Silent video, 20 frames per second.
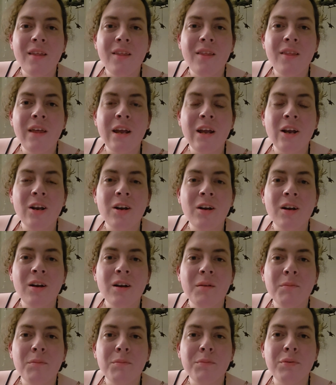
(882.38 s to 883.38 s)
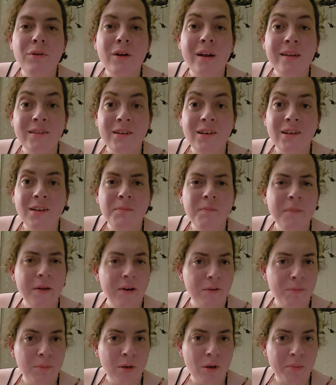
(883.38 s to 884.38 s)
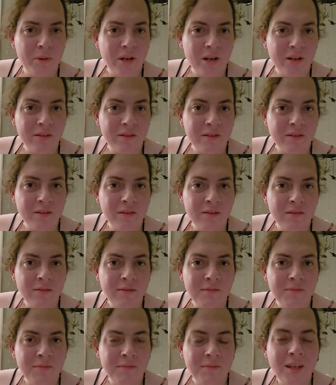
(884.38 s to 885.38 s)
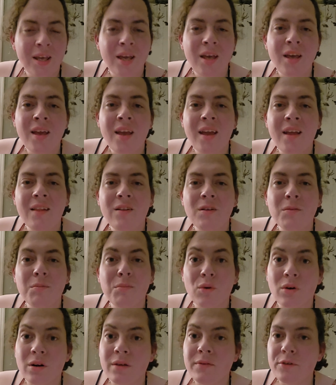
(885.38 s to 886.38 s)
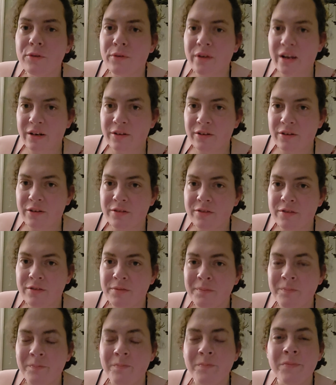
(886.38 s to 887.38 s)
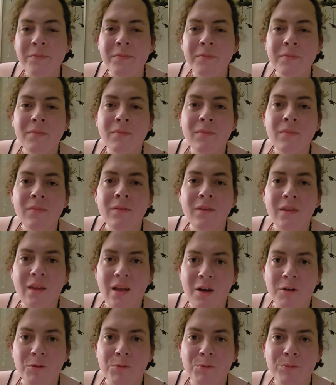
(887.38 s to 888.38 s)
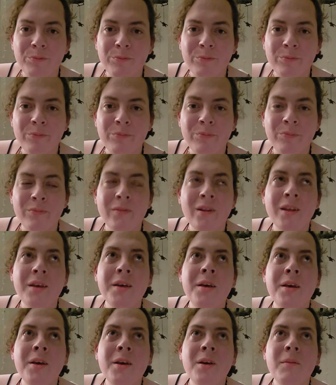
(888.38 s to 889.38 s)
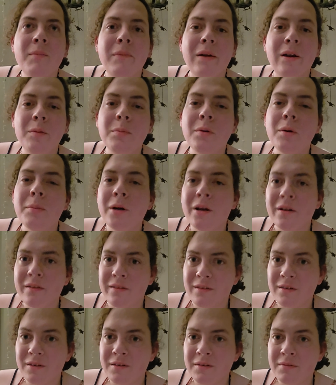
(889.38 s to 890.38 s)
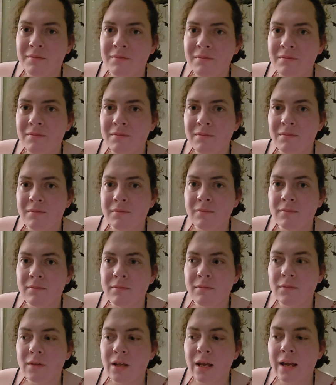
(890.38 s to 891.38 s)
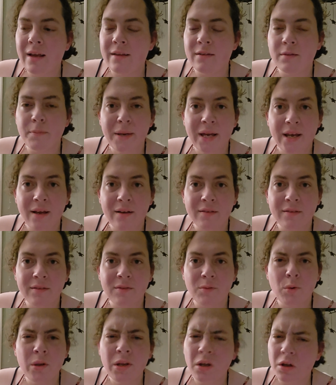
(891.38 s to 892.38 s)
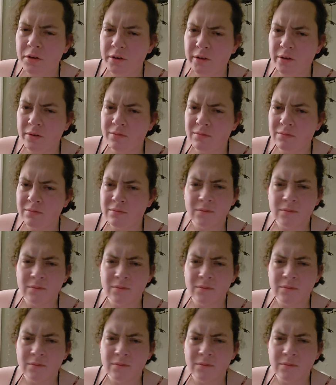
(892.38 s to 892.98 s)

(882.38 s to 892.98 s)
their president, Mary Pope Hudson, and their board of directors. Now, Mary Pope Hudson has a past. We all do.